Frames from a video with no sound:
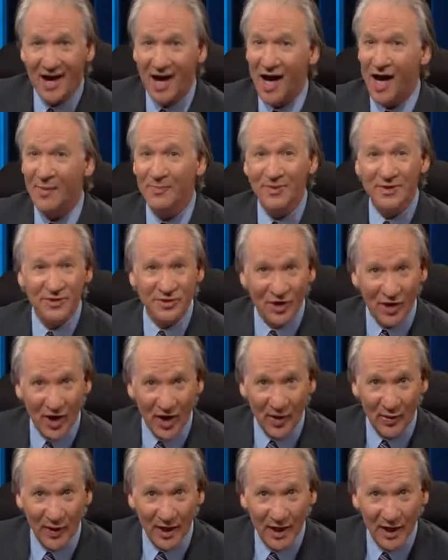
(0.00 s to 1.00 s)
I'm
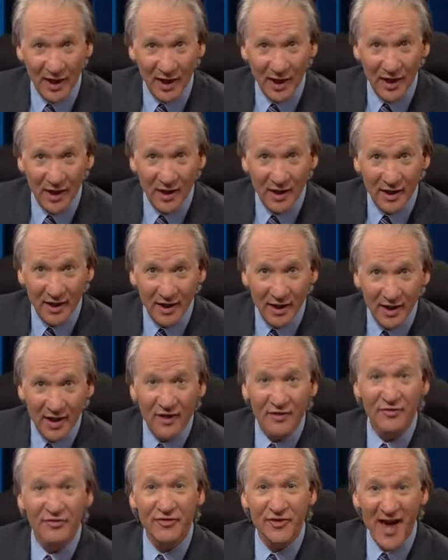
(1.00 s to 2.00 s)
sorry,
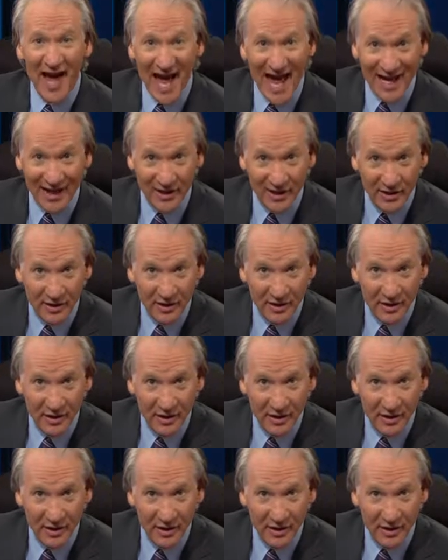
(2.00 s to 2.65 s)
fat.